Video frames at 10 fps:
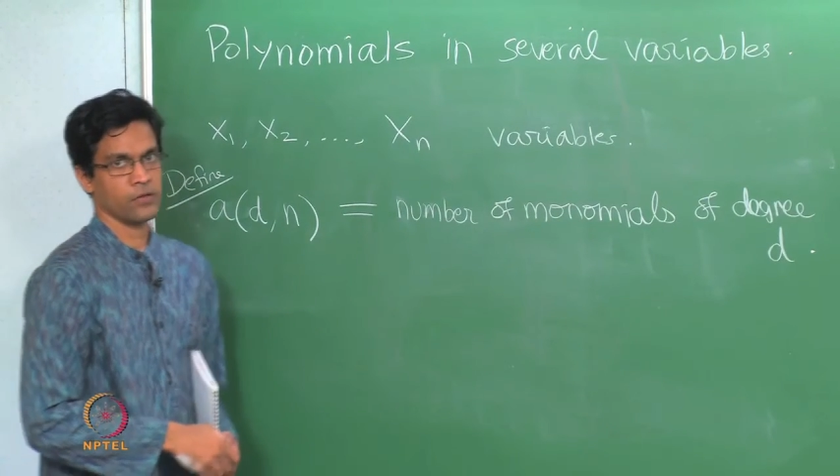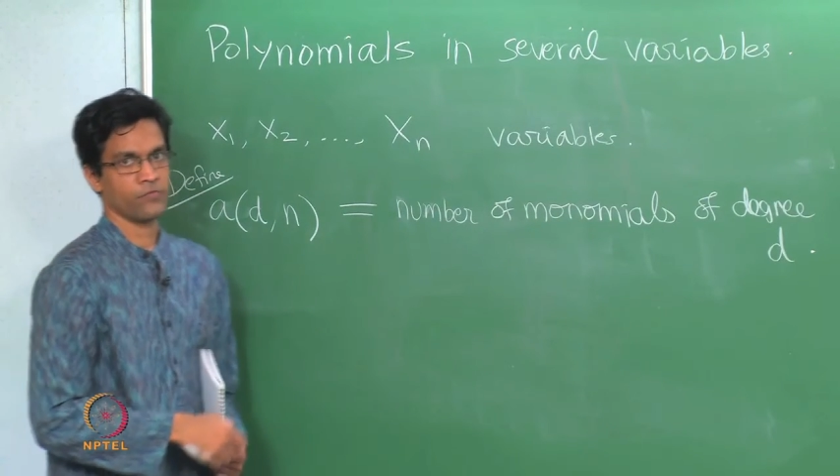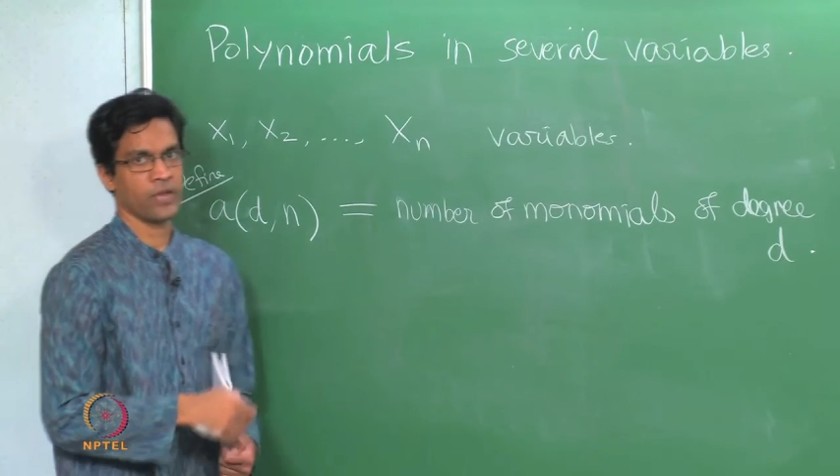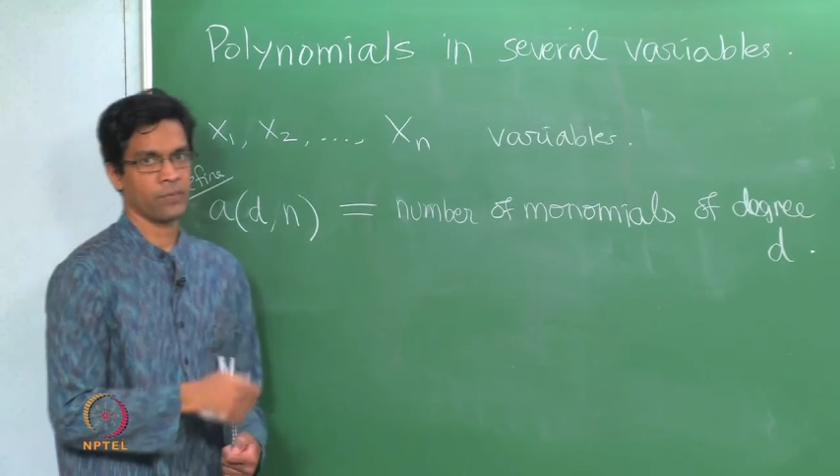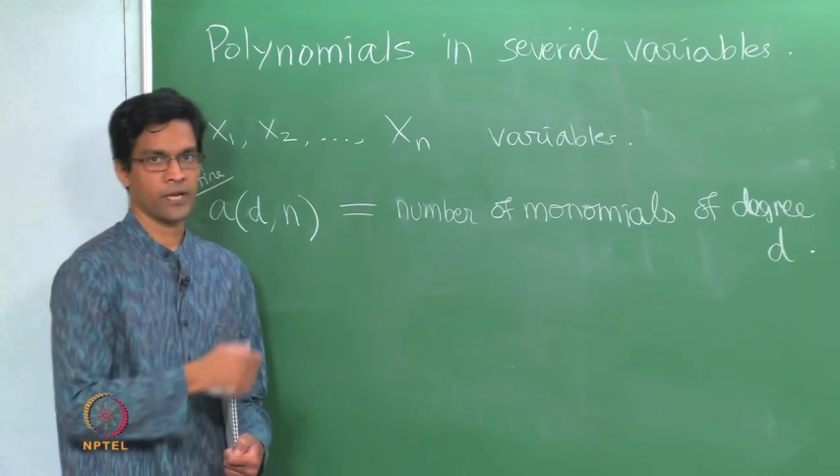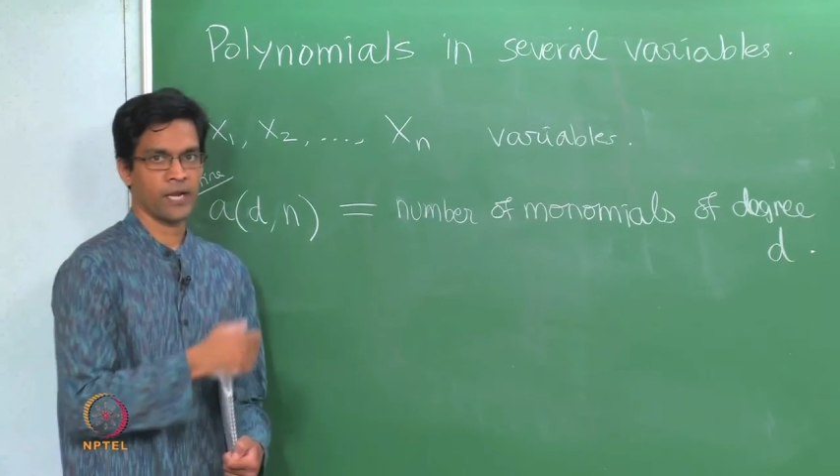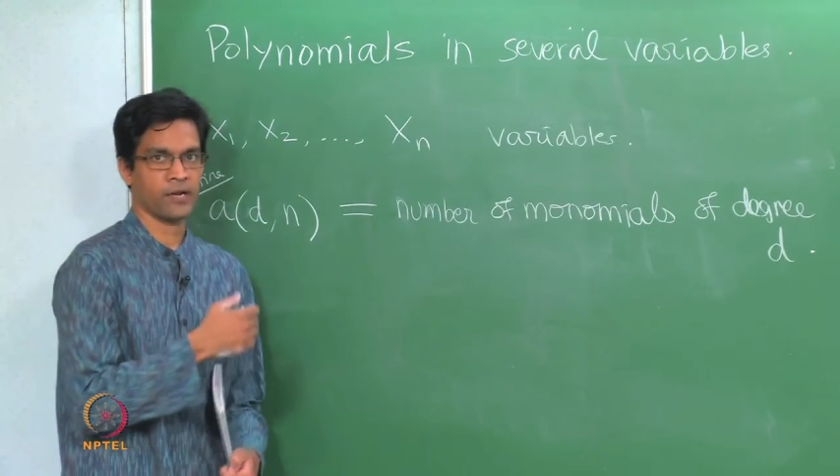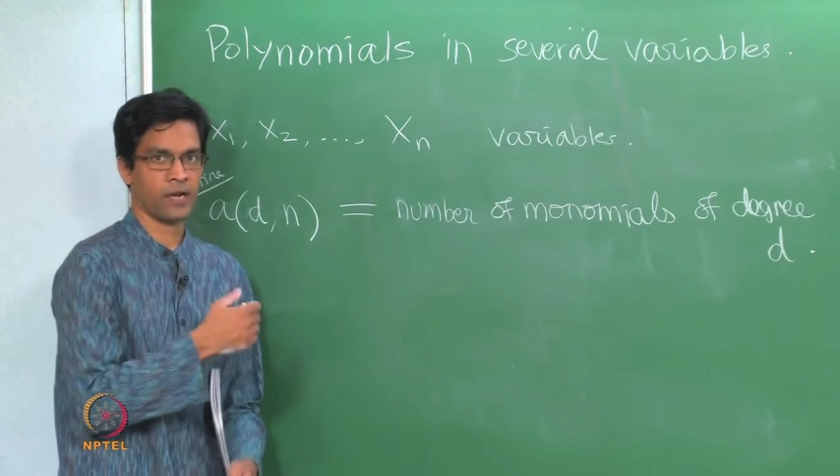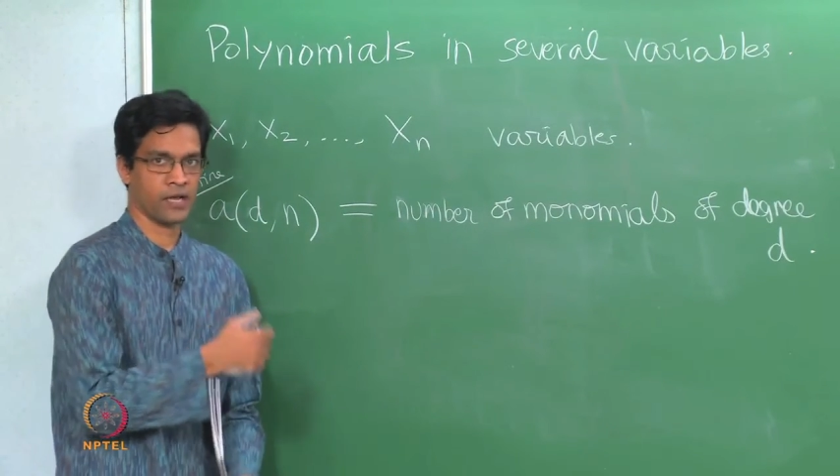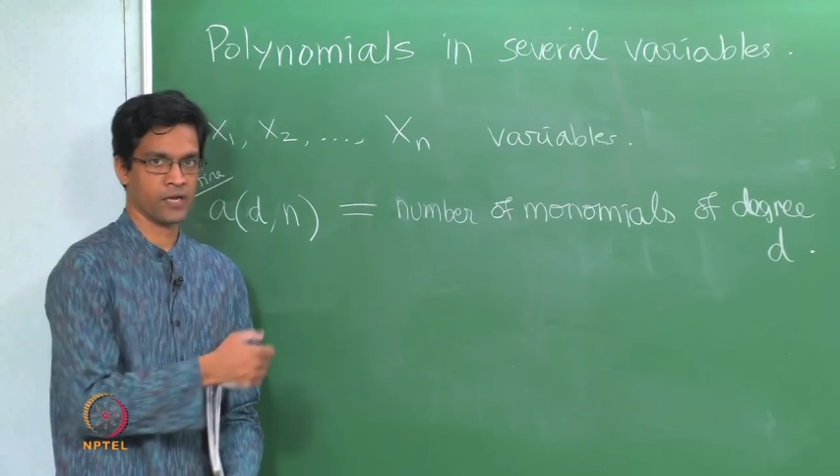we obtained a
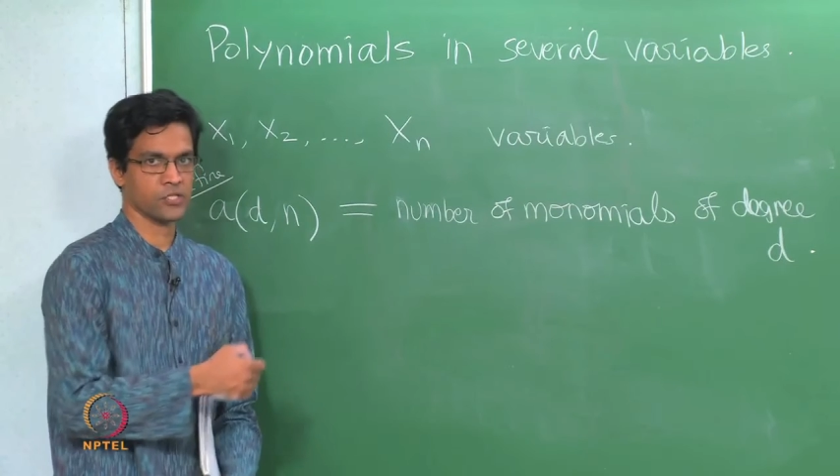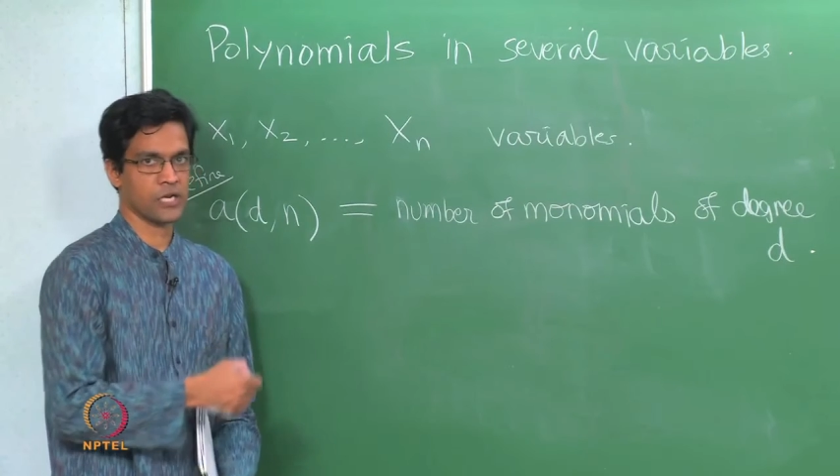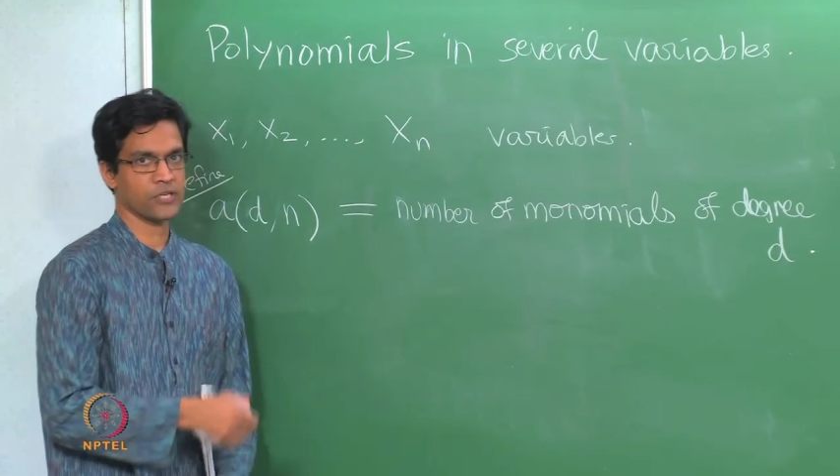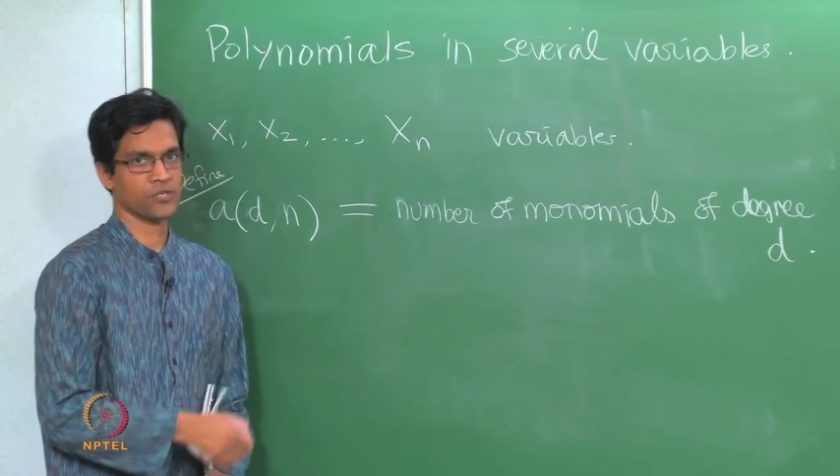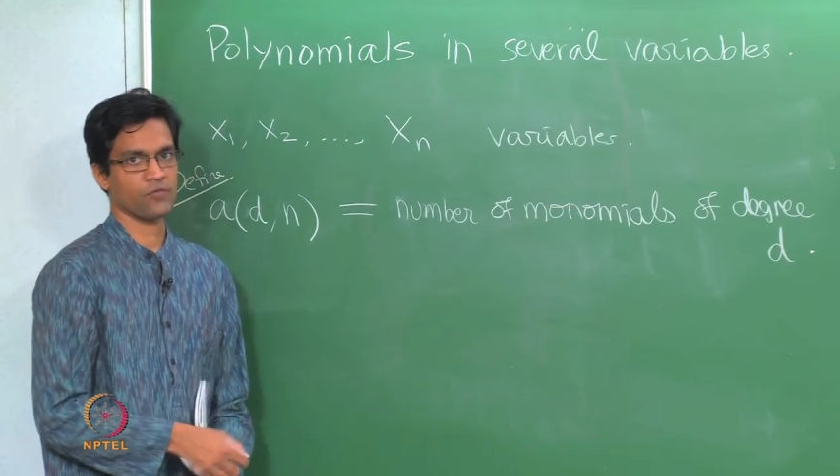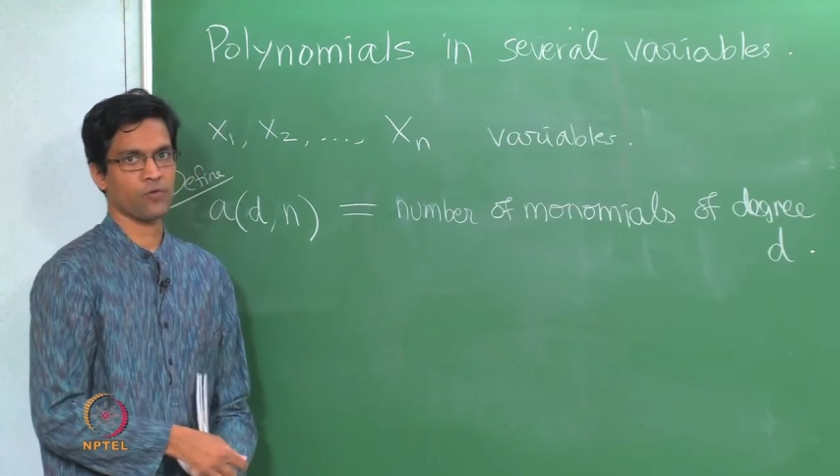recurrence relation